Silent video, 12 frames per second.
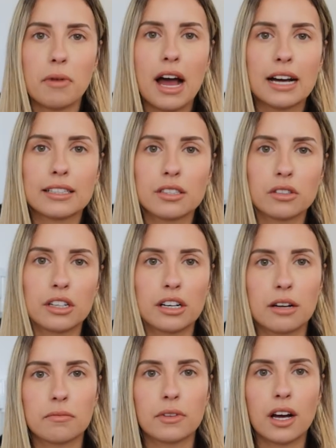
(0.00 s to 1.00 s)
back so that
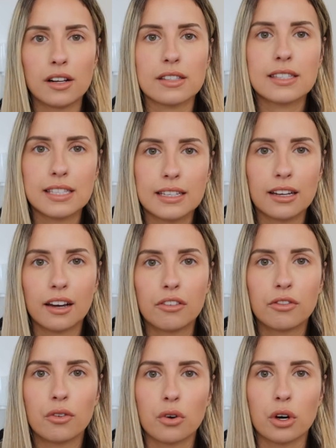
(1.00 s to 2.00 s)
I'm not sitting
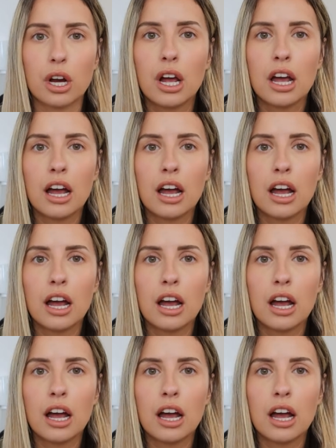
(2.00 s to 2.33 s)
for